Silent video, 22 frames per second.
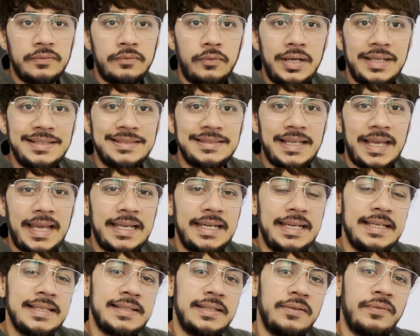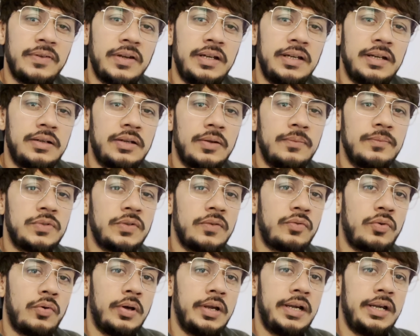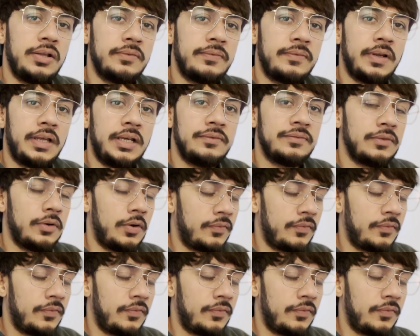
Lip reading: What exactly is different in terms of quality of life?